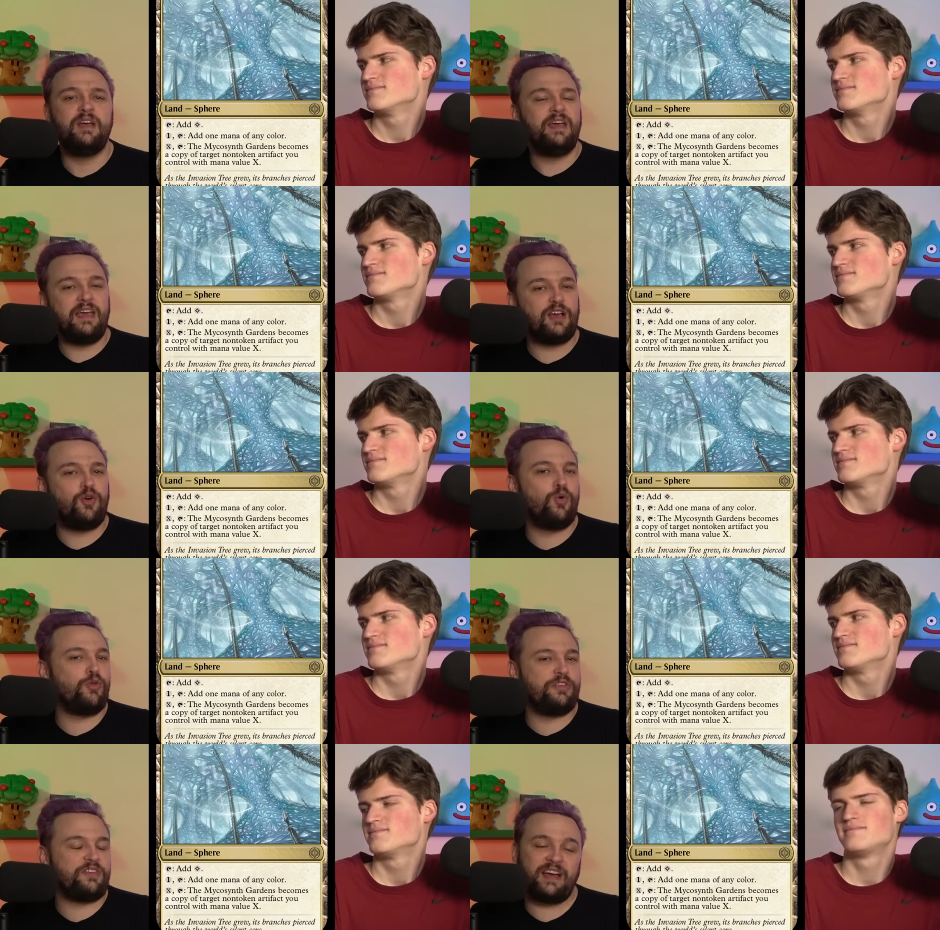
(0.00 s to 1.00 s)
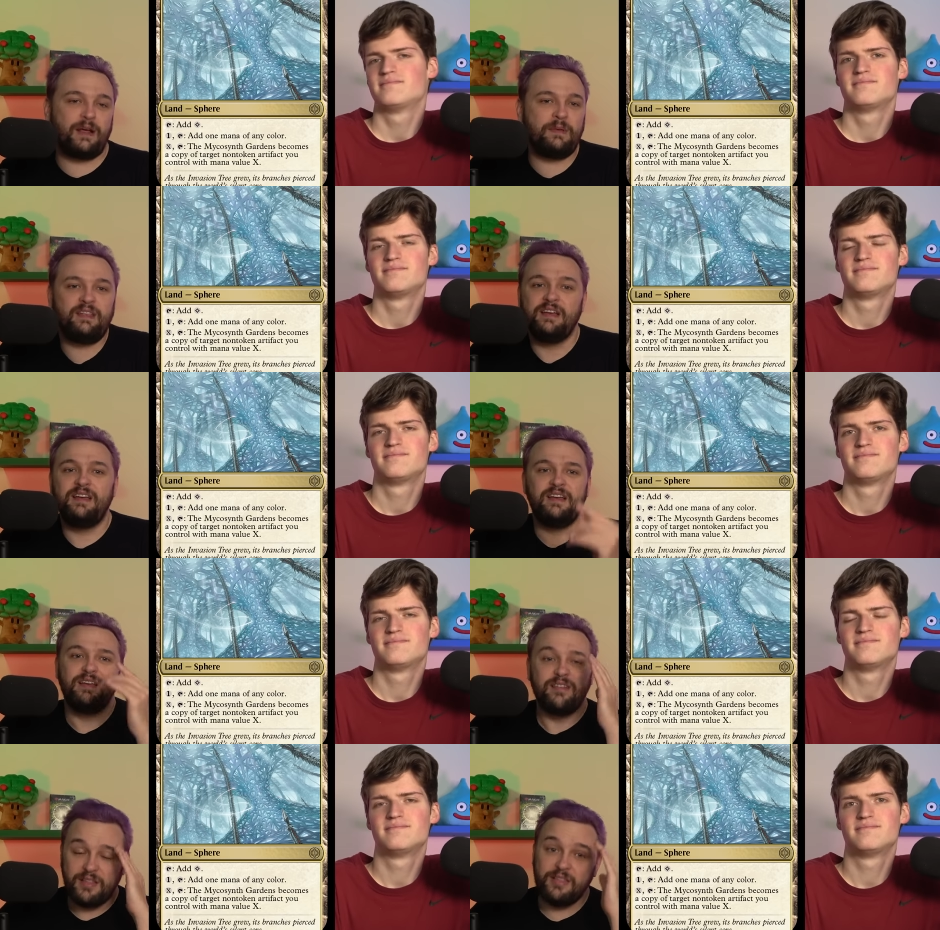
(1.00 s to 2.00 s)
Speaker 1: and cool design. I mean,
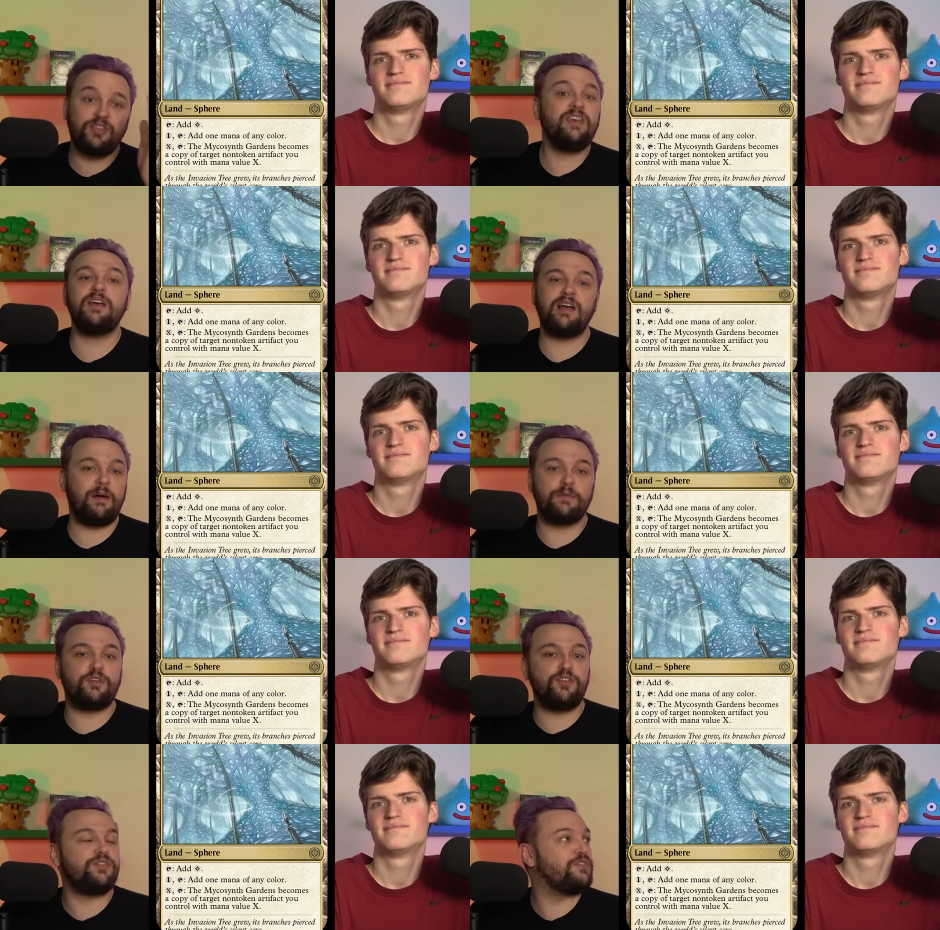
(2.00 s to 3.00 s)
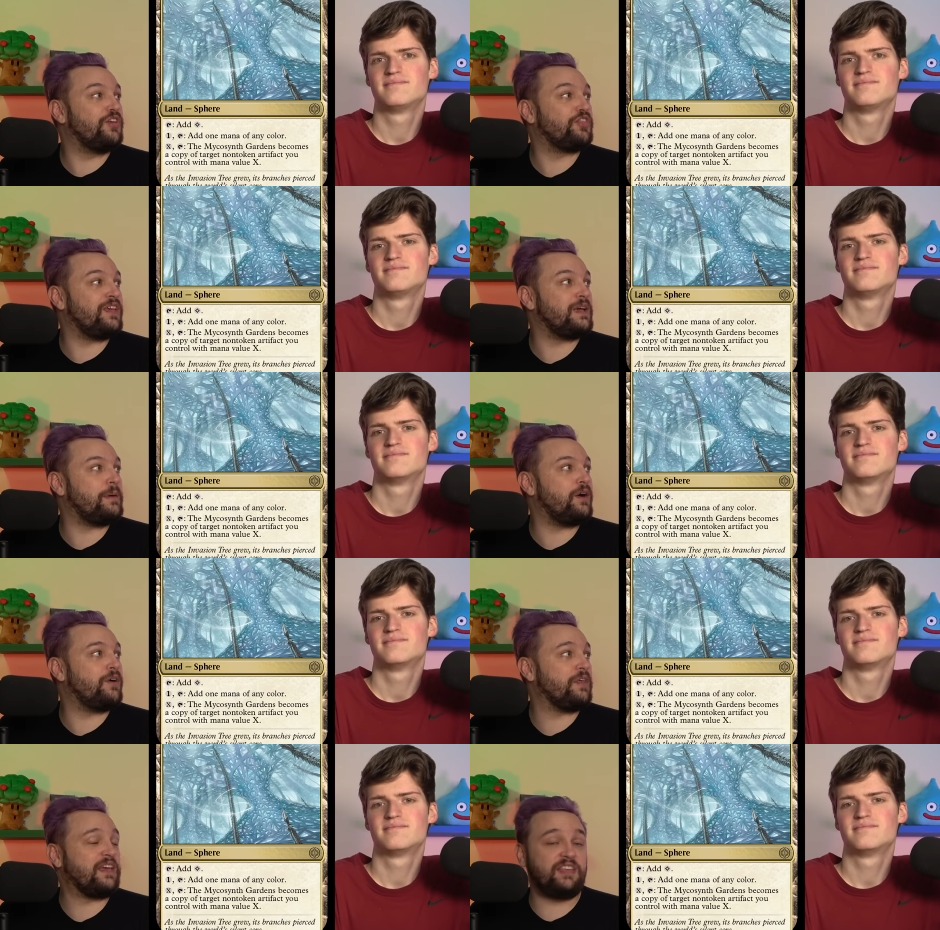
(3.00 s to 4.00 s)
think I just to think
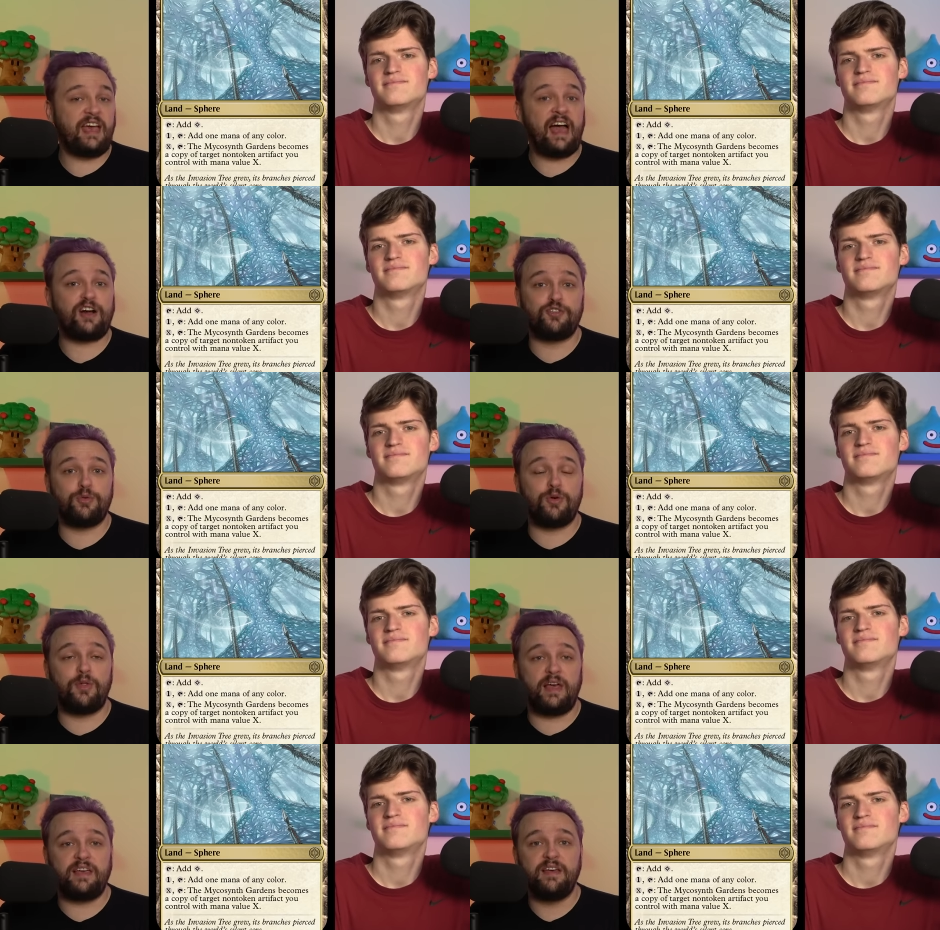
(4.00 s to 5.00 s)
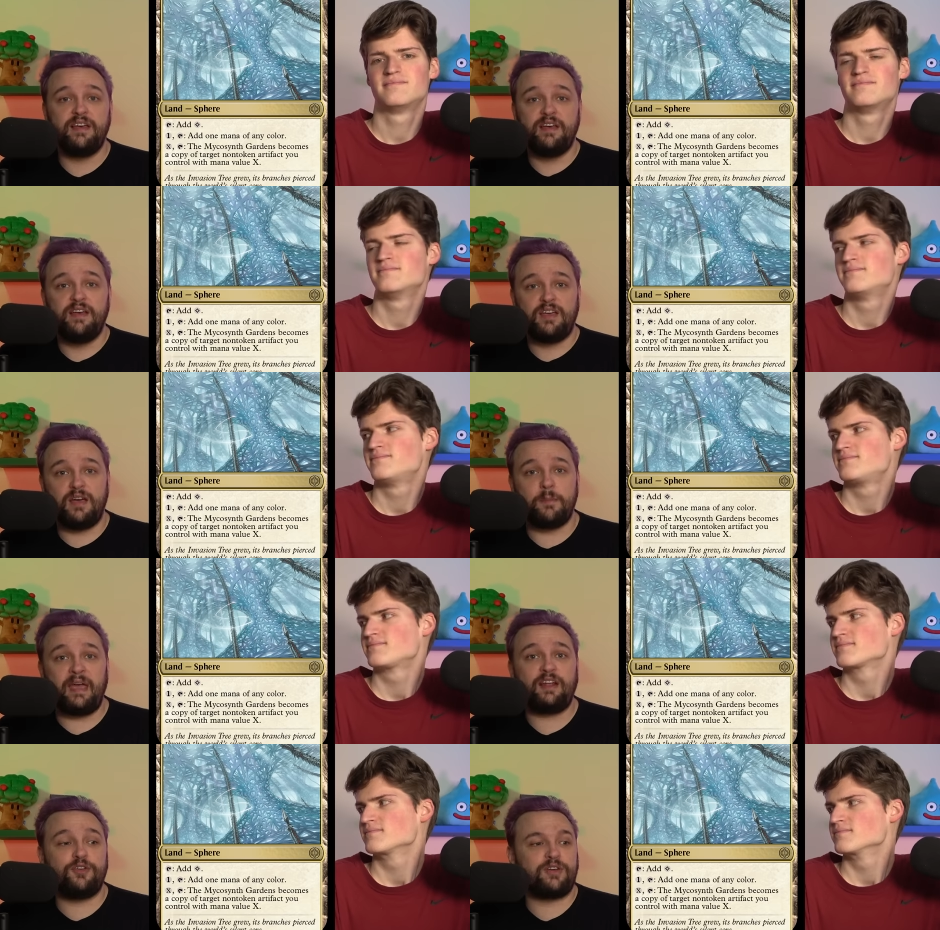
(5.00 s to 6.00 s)
about like the actual like
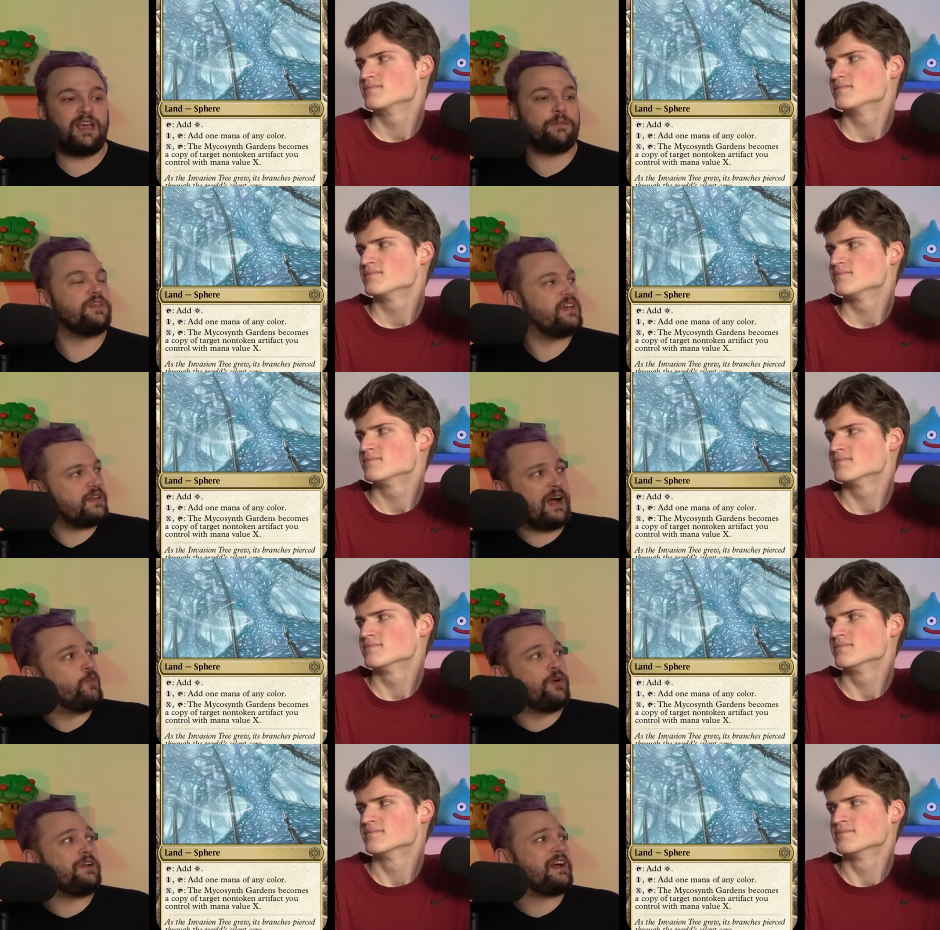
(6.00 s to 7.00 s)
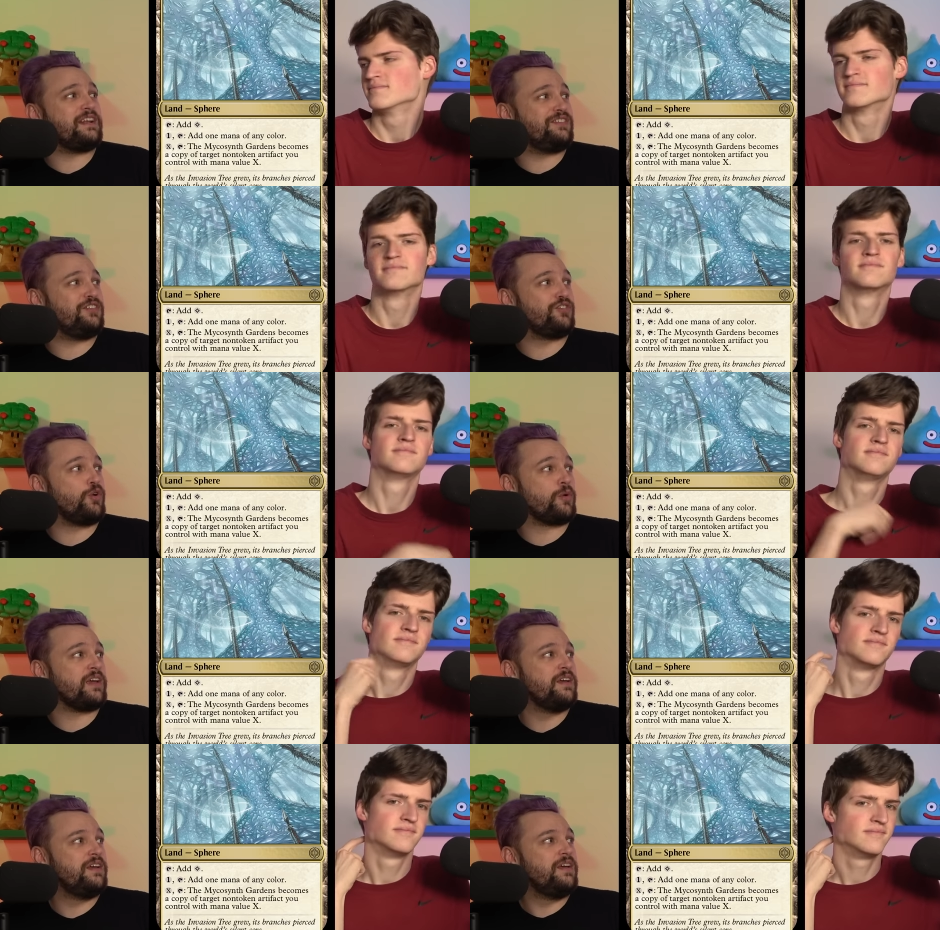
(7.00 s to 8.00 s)
Commander games, like we're not going to see Sol Ring.
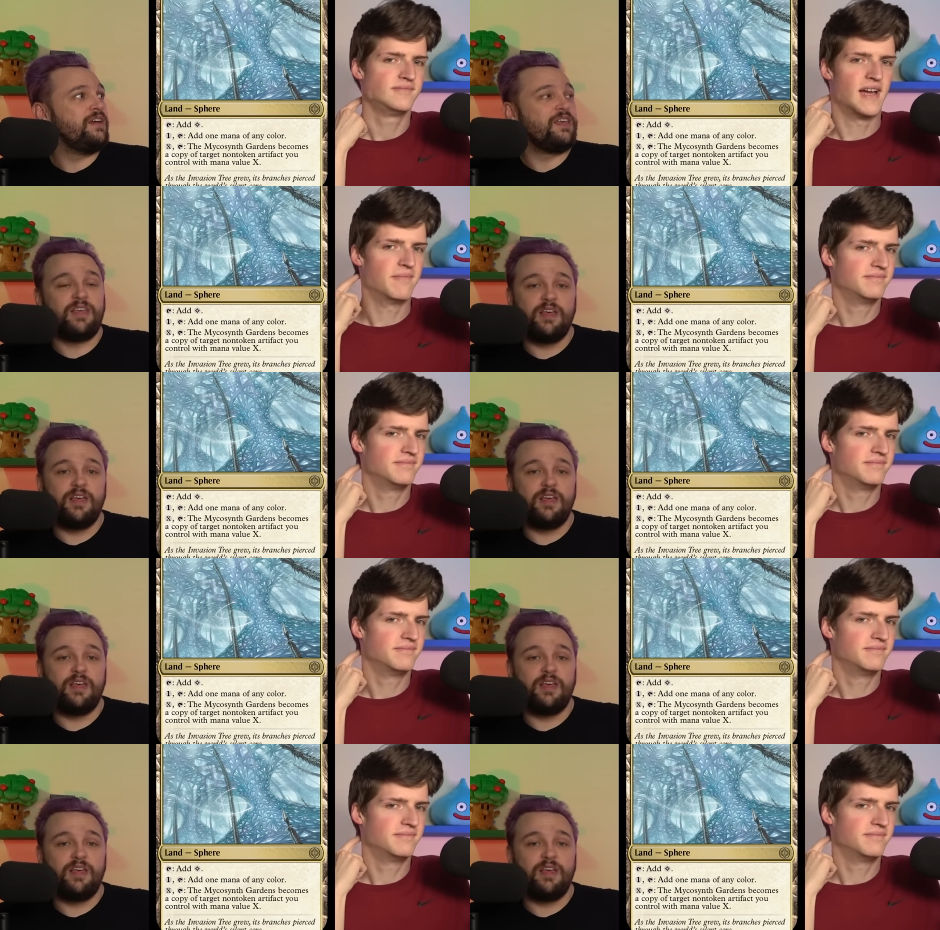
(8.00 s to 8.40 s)
No.